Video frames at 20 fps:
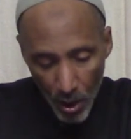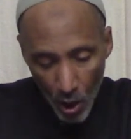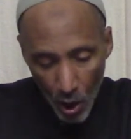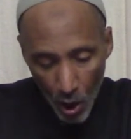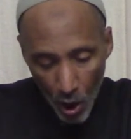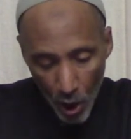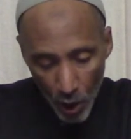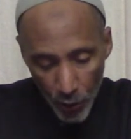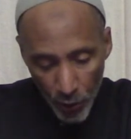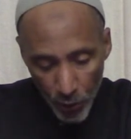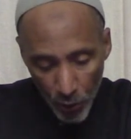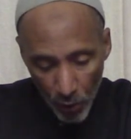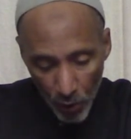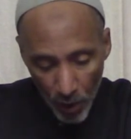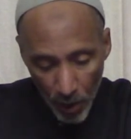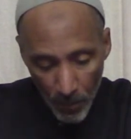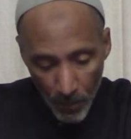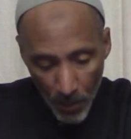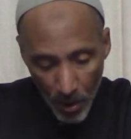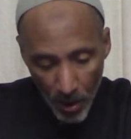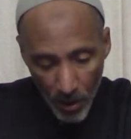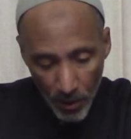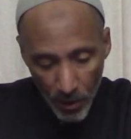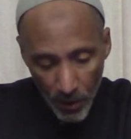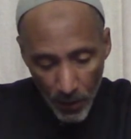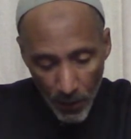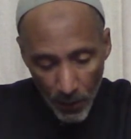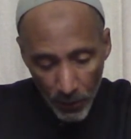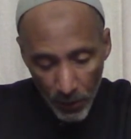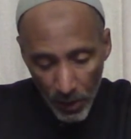Also,
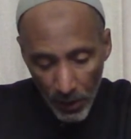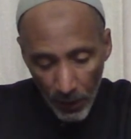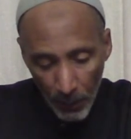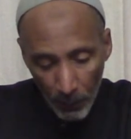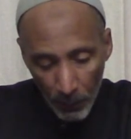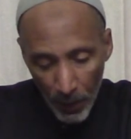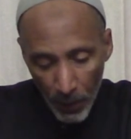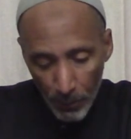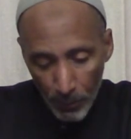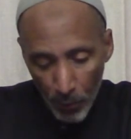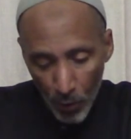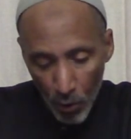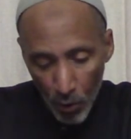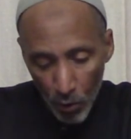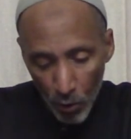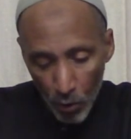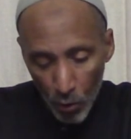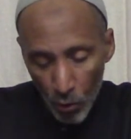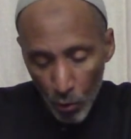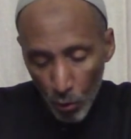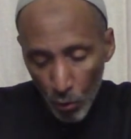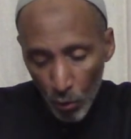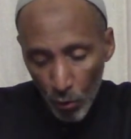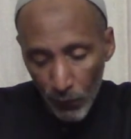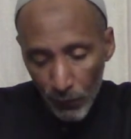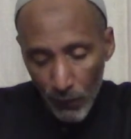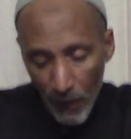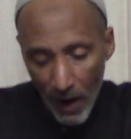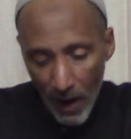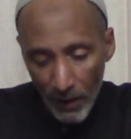among the people
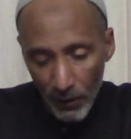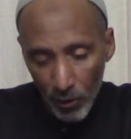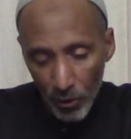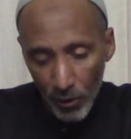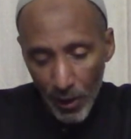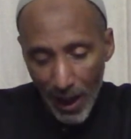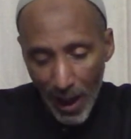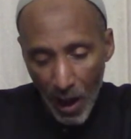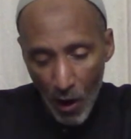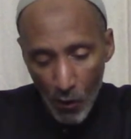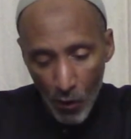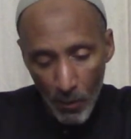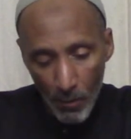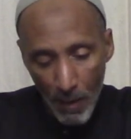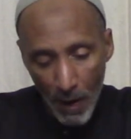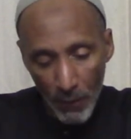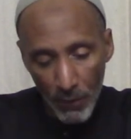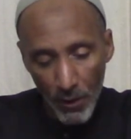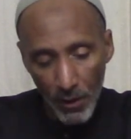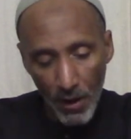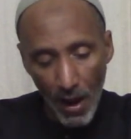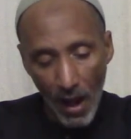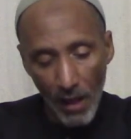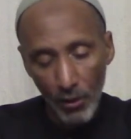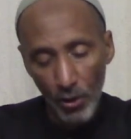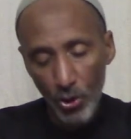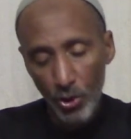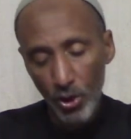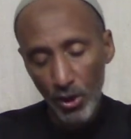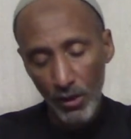who followed our
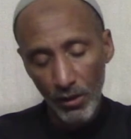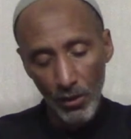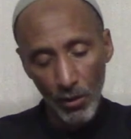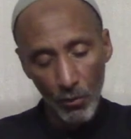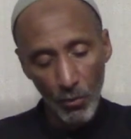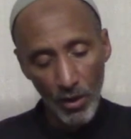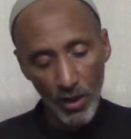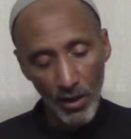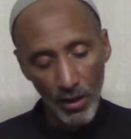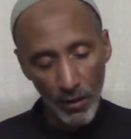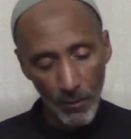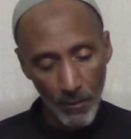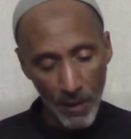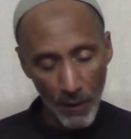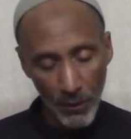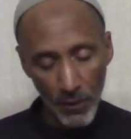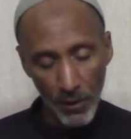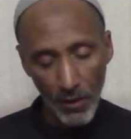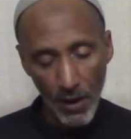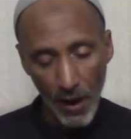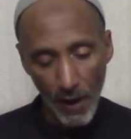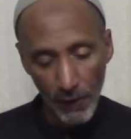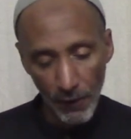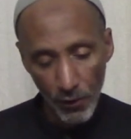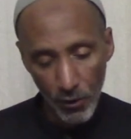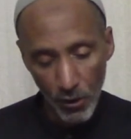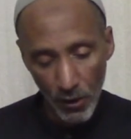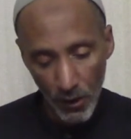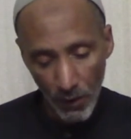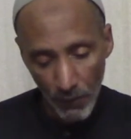methodology, the real
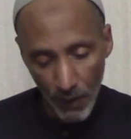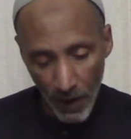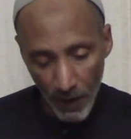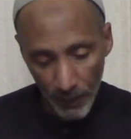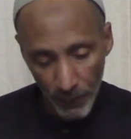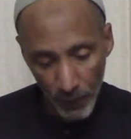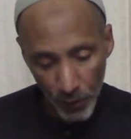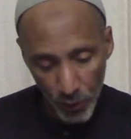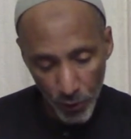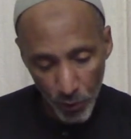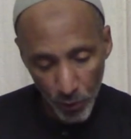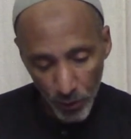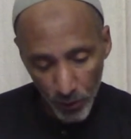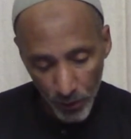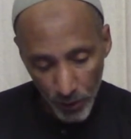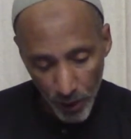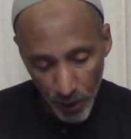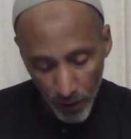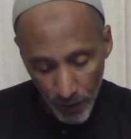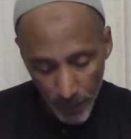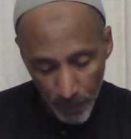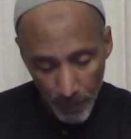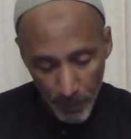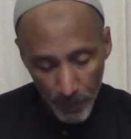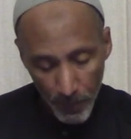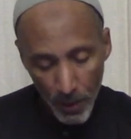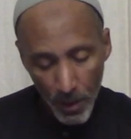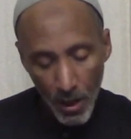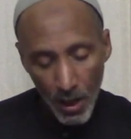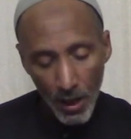methodology of Ahl-Sunnah,
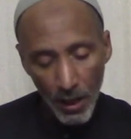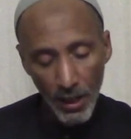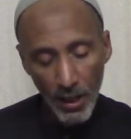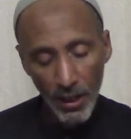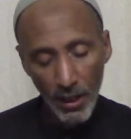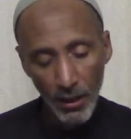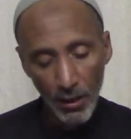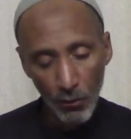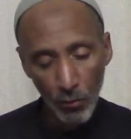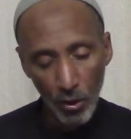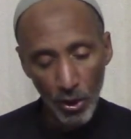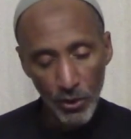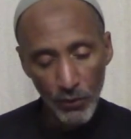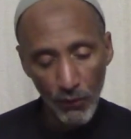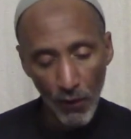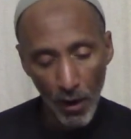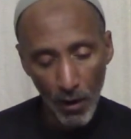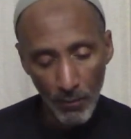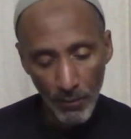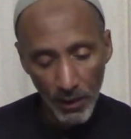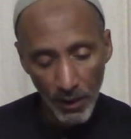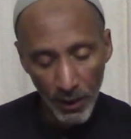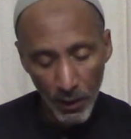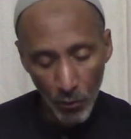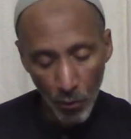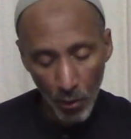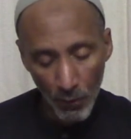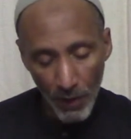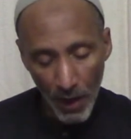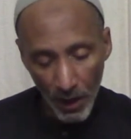he was
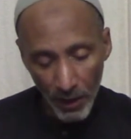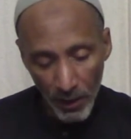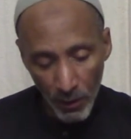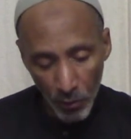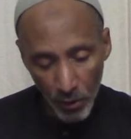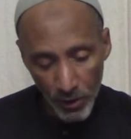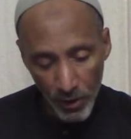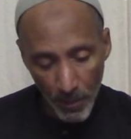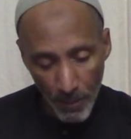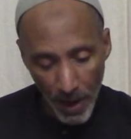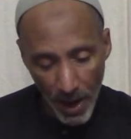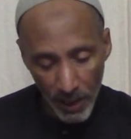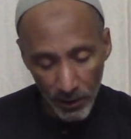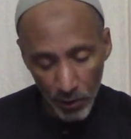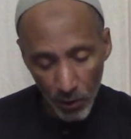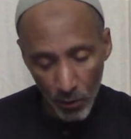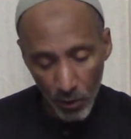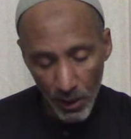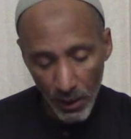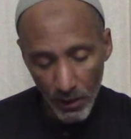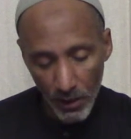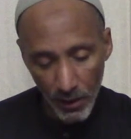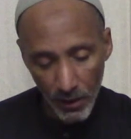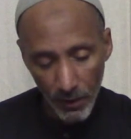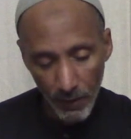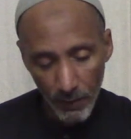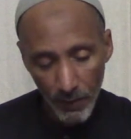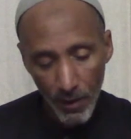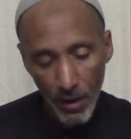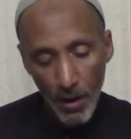a
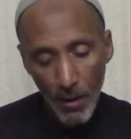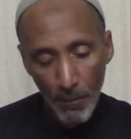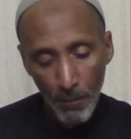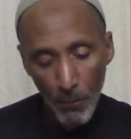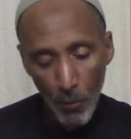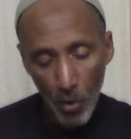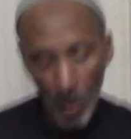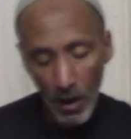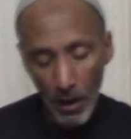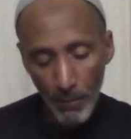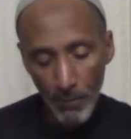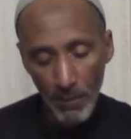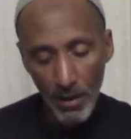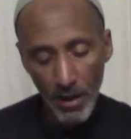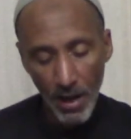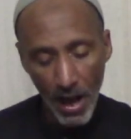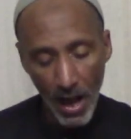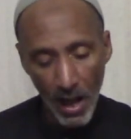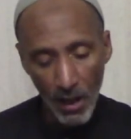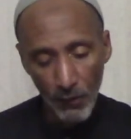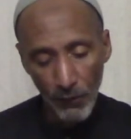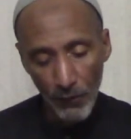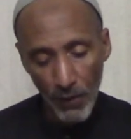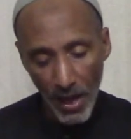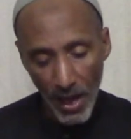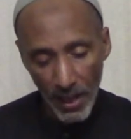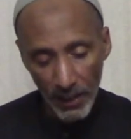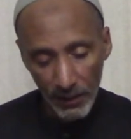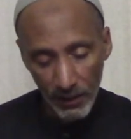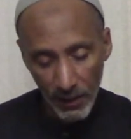Maturidi, Muhammad
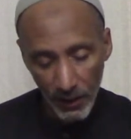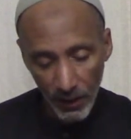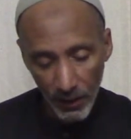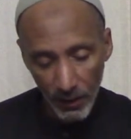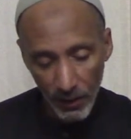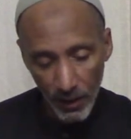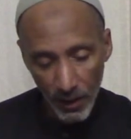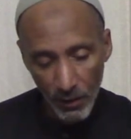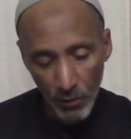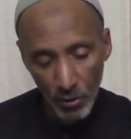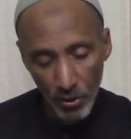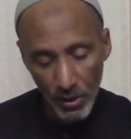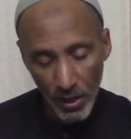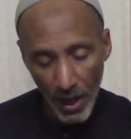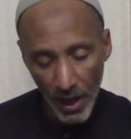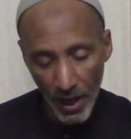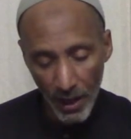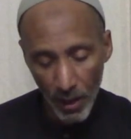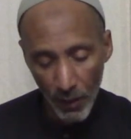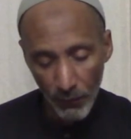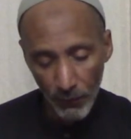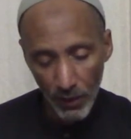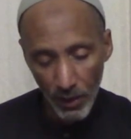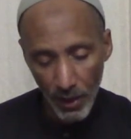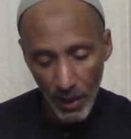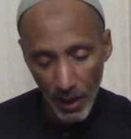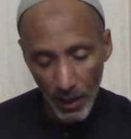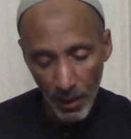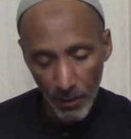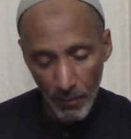al-Fatih. He was a
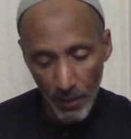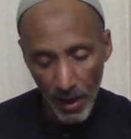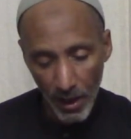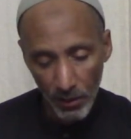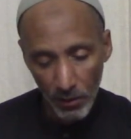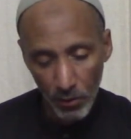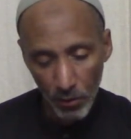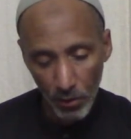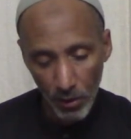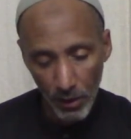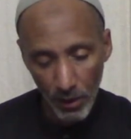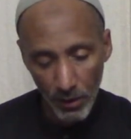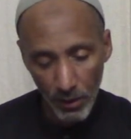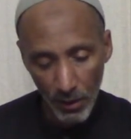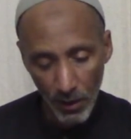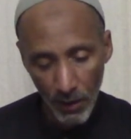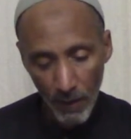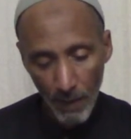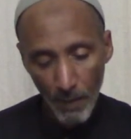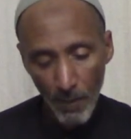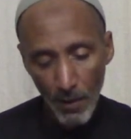Hanafi and a Maturidi.